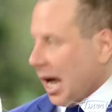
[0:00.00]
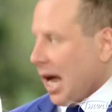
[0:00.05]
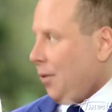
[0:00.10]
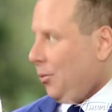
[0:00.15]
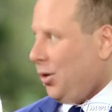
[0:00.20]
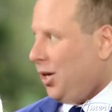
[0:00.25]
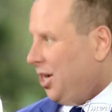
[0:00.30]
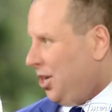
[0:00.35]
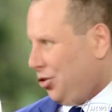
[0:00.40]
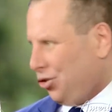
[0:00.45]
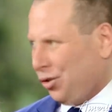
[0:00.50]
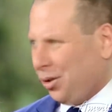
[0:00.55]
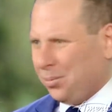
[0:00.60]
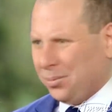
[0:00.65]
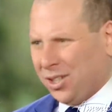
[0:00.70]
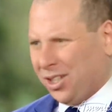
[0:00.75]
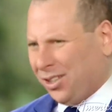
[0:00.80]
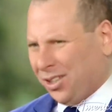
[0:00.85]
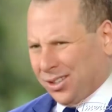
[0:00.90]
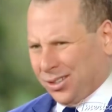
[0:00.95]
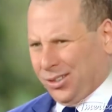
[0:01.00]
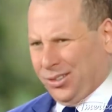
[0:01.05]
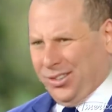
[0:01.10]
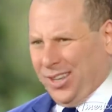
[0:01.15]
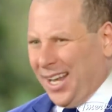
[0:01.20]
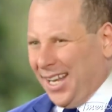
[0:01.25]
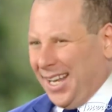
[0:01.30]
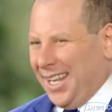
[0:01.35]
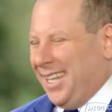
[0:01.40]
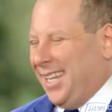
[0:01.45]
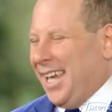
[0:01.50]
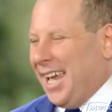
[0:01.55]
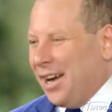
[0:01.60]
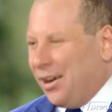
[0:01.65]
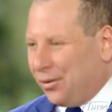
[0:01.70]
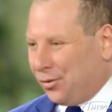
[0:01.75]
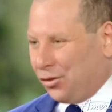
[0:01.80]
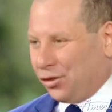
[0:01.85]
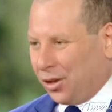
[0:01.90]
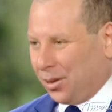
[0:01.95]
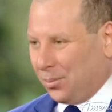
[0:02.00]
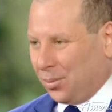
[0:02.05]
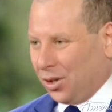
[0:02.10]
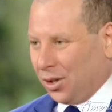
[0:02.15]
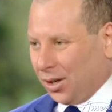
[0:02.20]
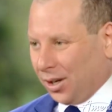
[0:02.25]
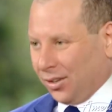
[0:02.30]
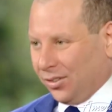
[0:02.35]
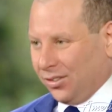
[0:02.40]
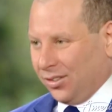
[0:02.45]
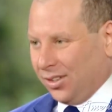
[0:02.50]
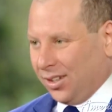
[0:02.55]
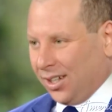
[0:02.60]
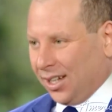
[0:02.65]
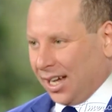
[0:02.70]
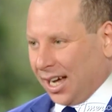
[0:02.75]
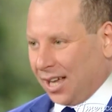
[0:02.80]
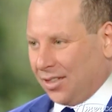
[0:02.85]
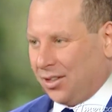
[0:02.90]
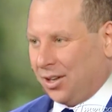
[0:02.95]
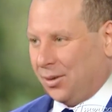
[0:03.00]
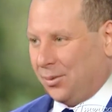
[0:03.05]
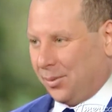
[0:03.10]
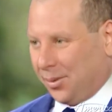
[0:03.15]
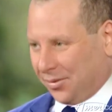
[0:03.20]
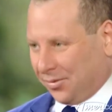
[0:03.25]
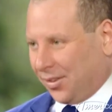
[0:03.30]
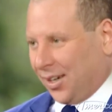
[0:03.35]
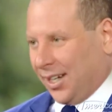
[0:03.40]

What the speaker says: I wanted Trump to lose. I didn't care if Trump lost. I thought it would be